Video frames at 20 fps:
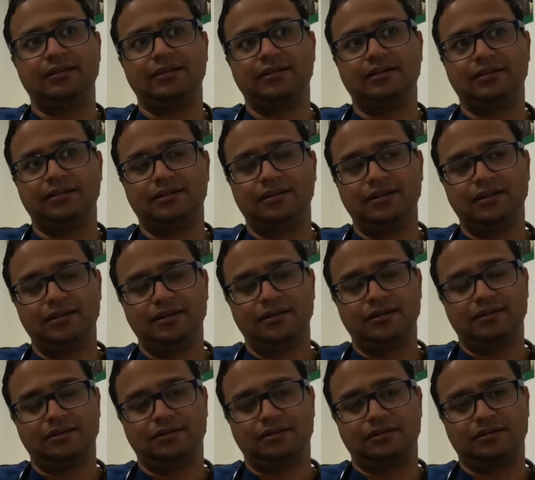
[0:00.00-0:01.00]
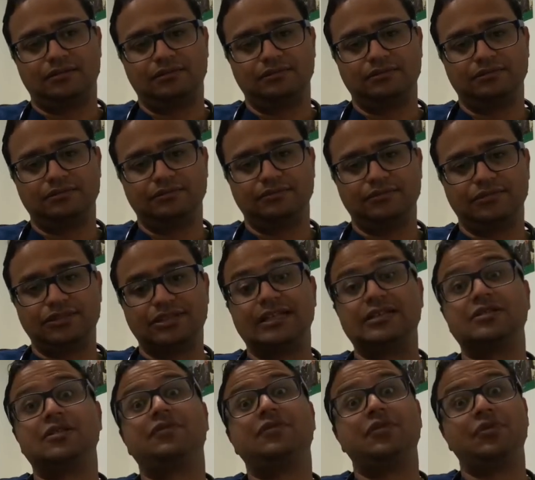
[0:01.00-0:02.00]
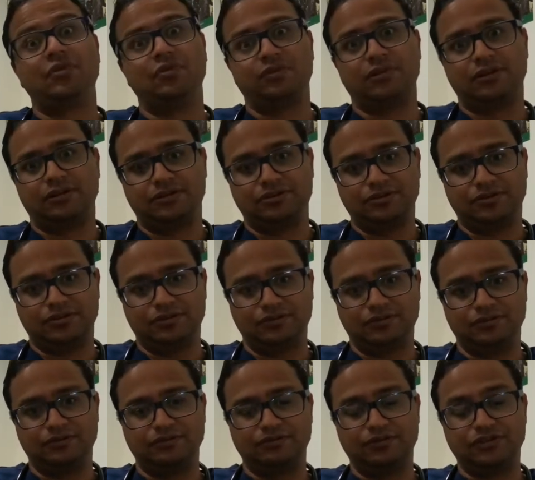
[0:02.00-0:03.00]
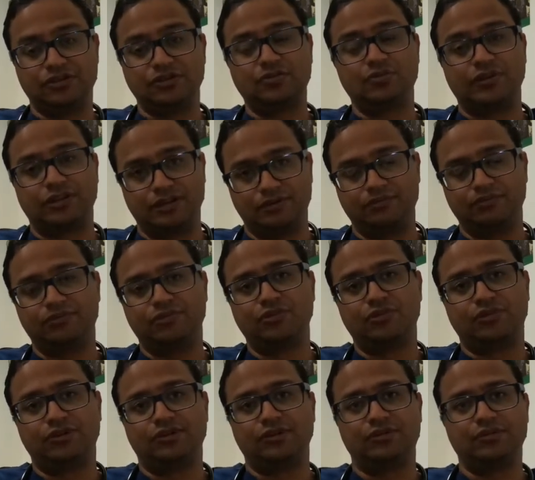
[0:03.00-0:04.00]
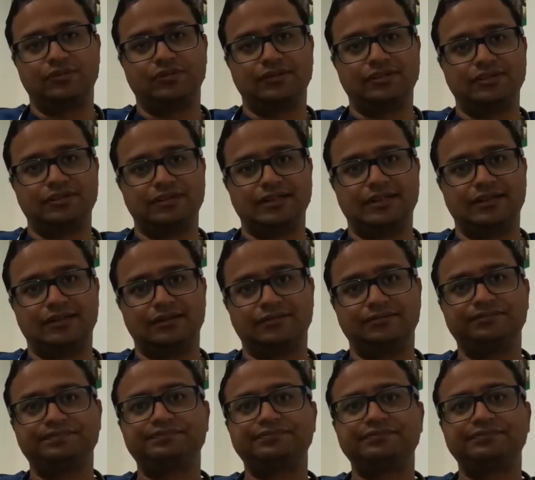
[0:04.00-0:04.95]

their sense of humor, so which is very important to understand.